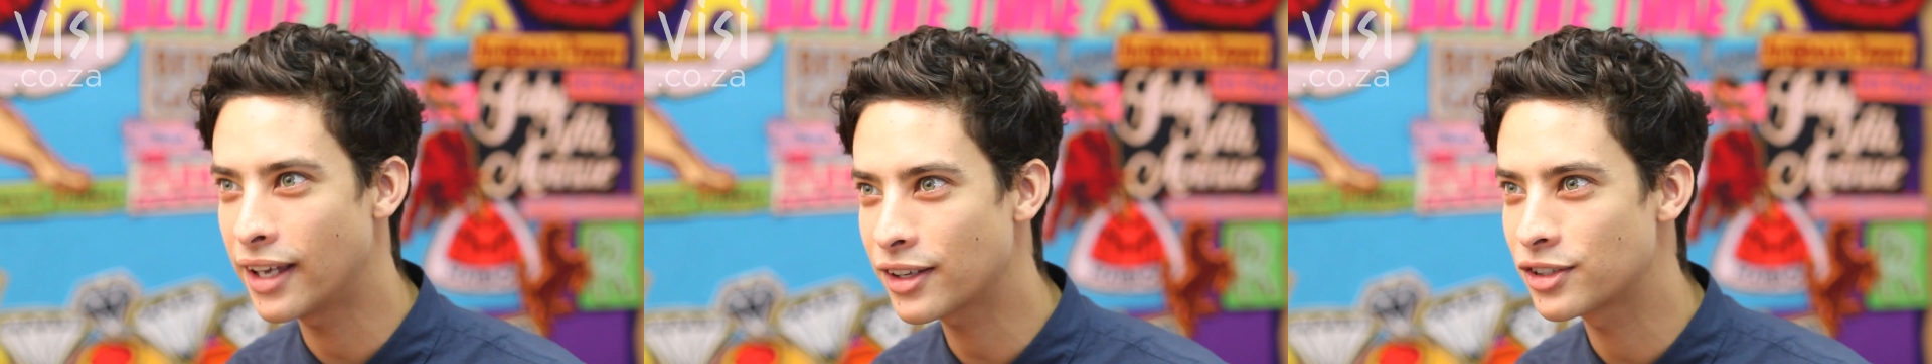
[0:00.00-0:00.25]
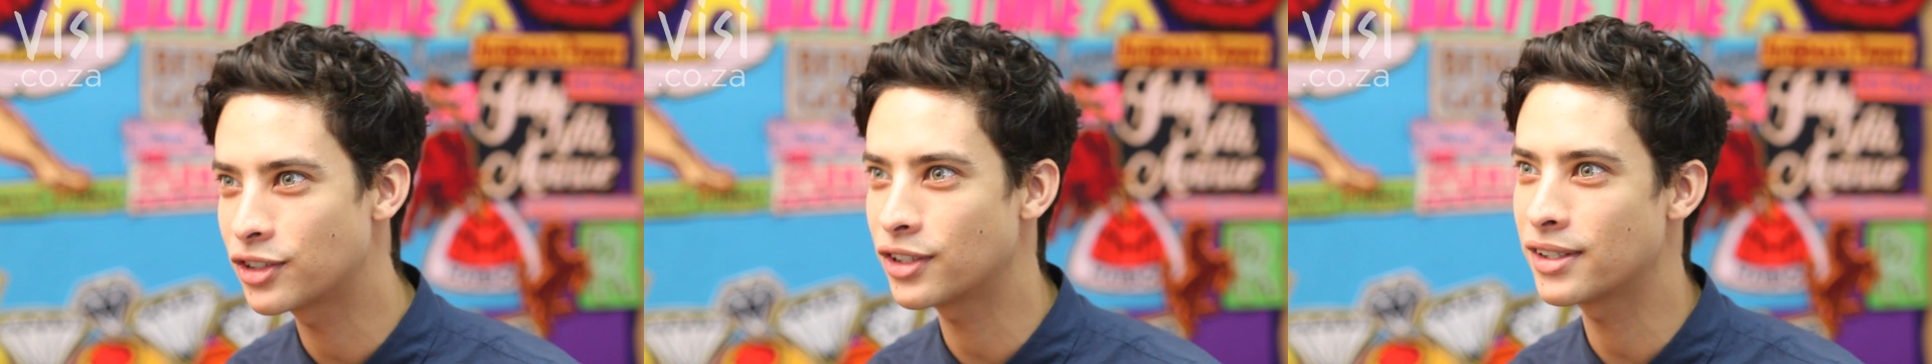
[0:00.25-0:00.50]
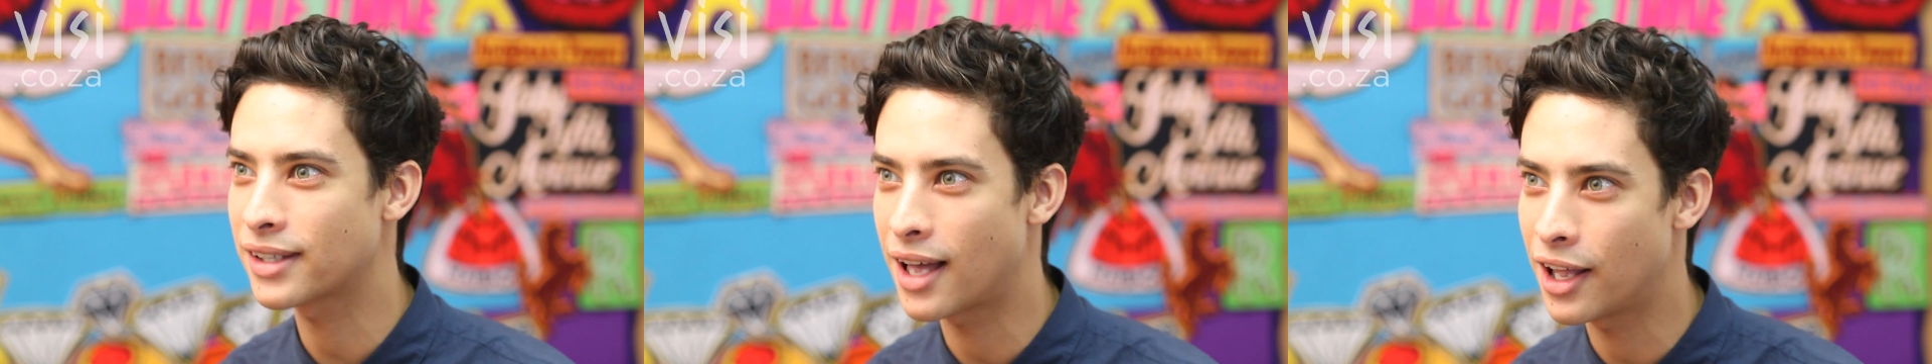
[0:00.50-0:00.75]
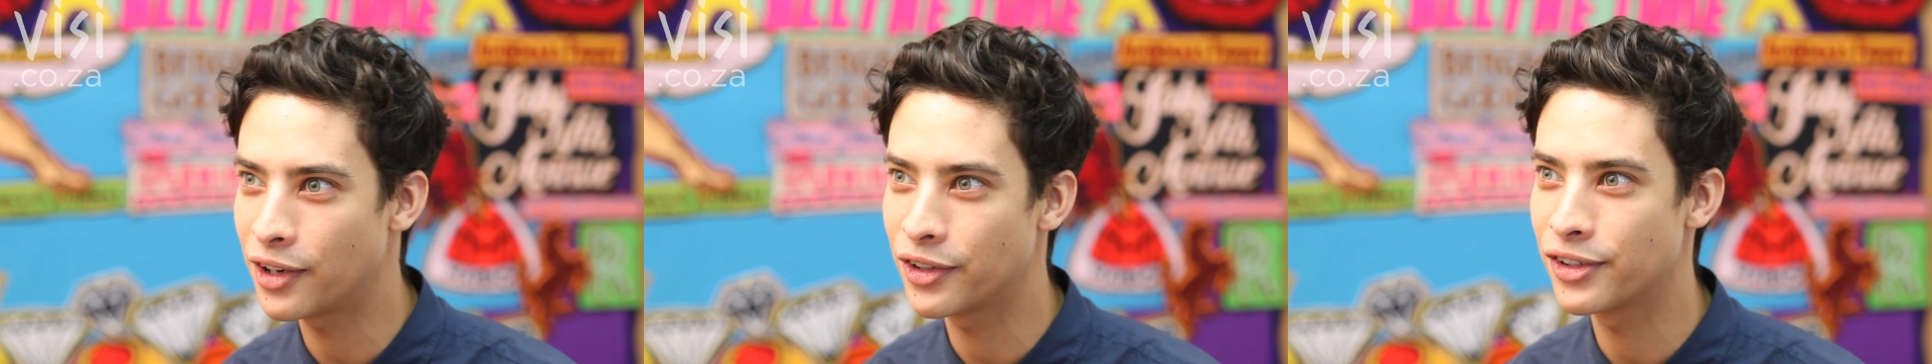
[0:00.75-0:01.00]
textures,
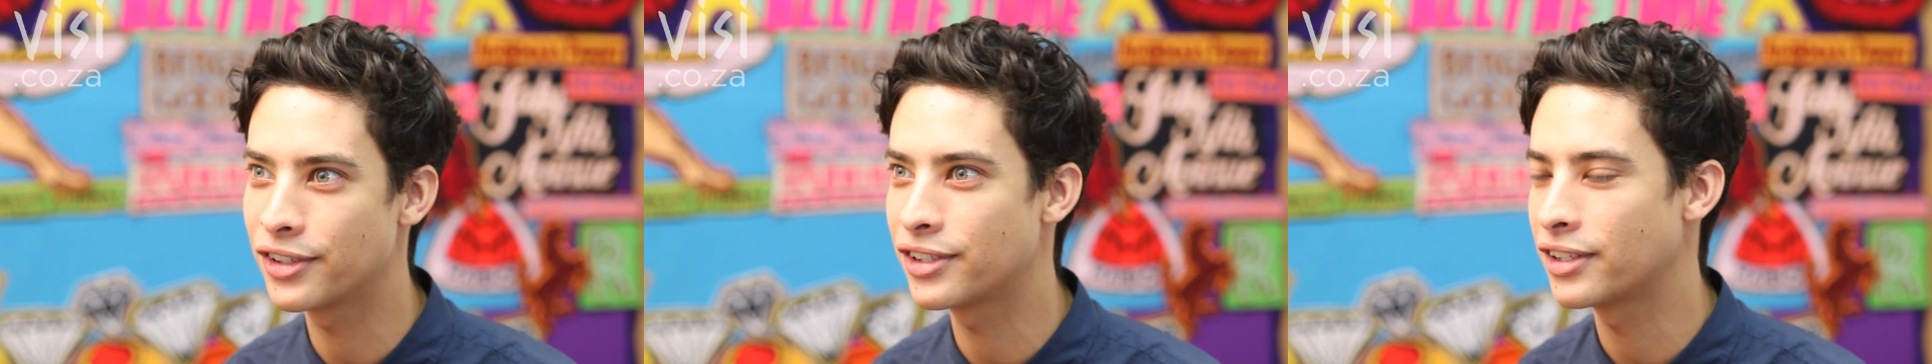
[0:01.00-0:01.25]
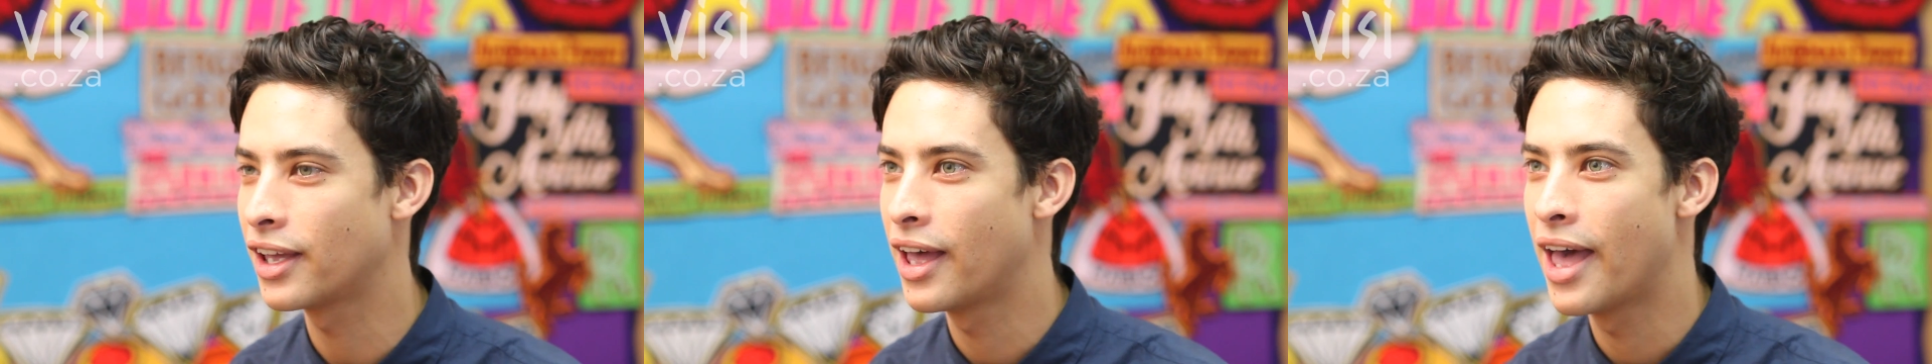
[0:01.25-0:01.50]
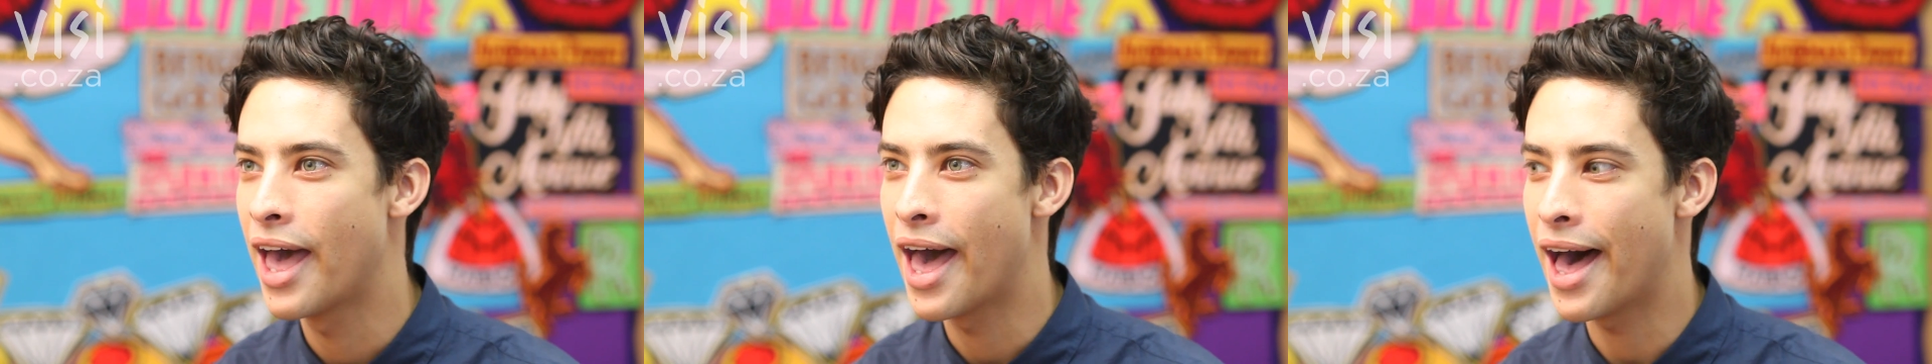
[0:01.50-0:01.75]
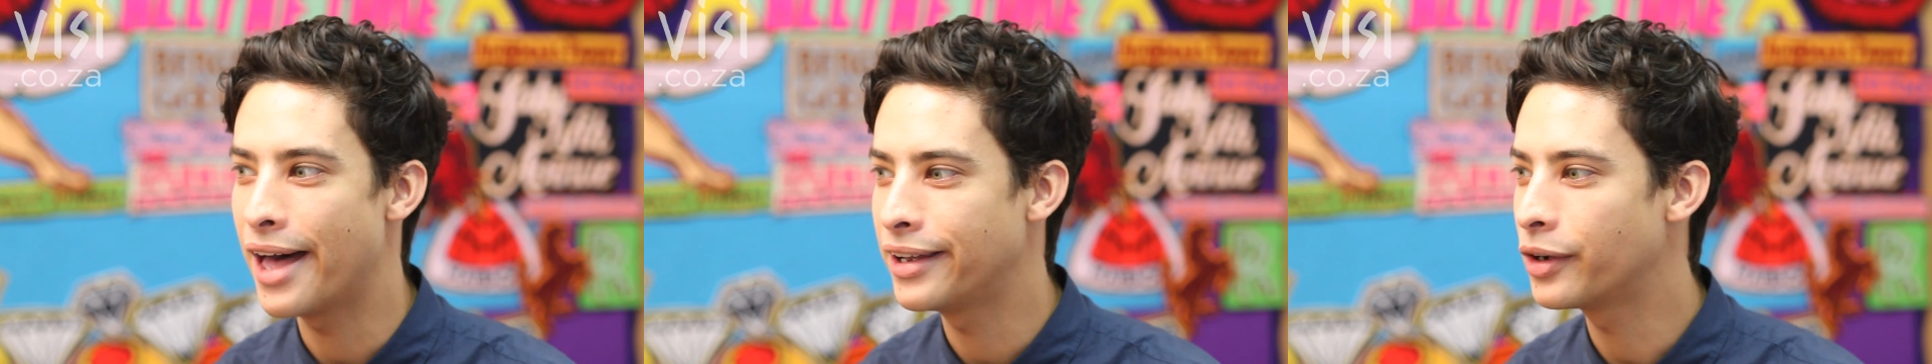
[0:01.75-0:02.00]
colors,
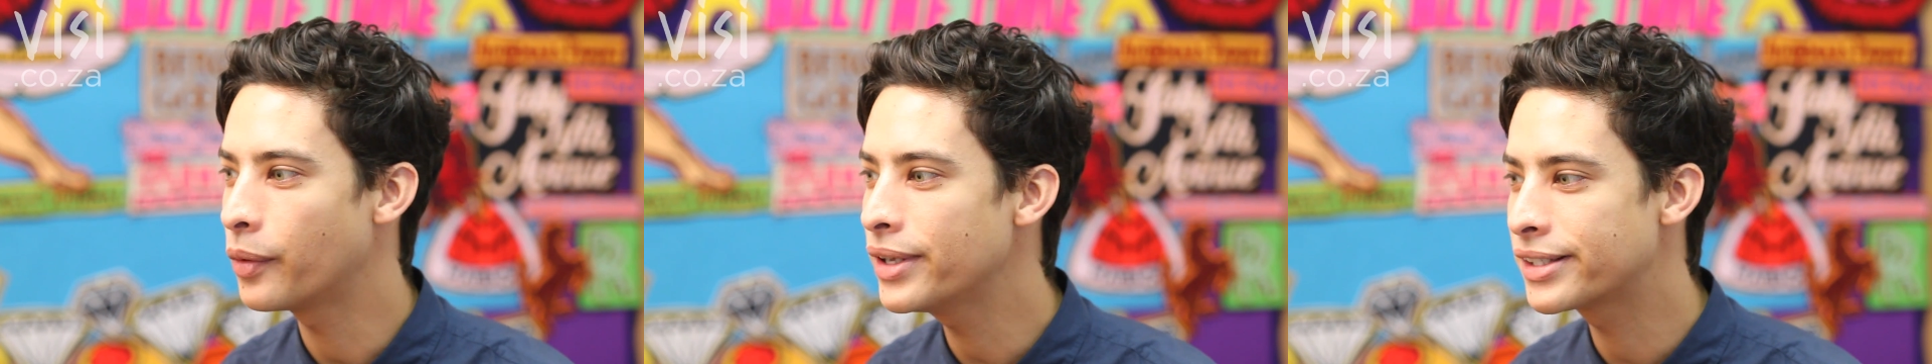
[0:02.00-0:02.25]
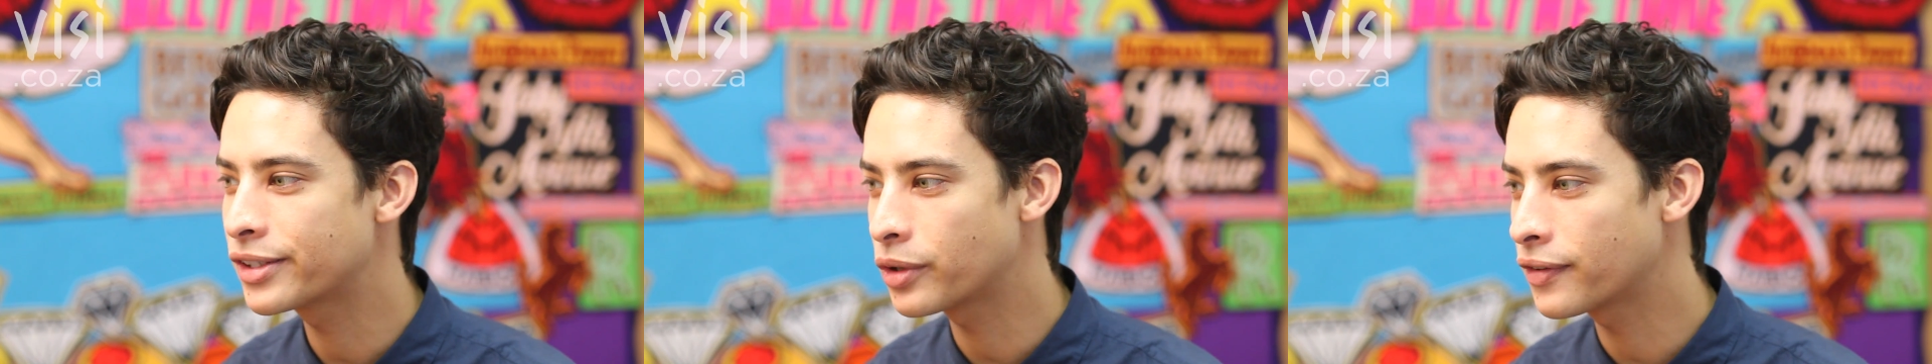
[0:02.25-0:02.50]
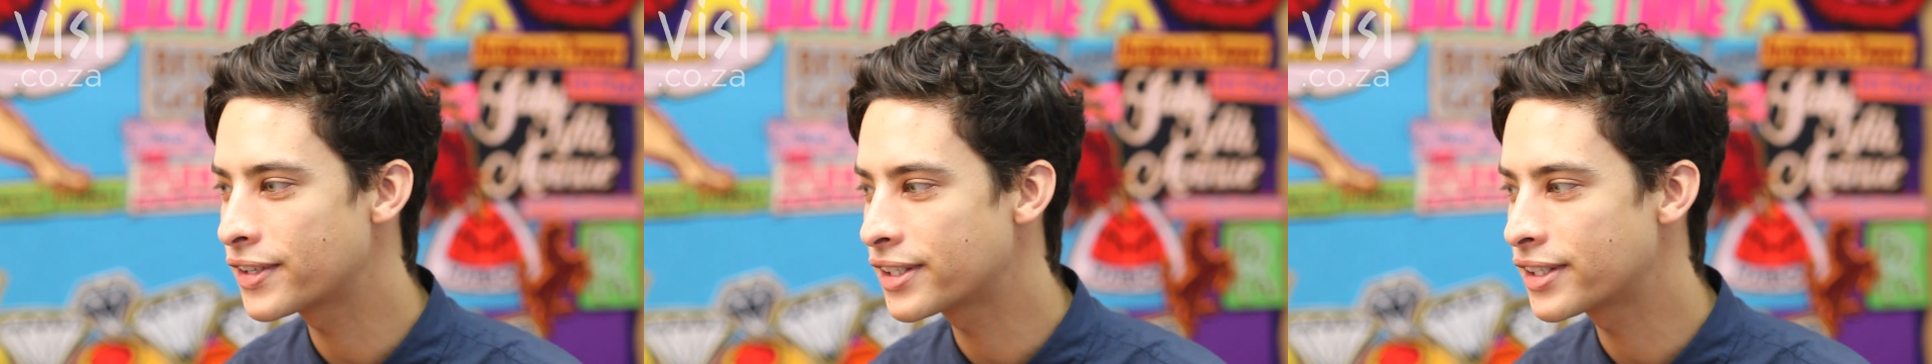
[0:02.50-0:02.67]
and it always sort of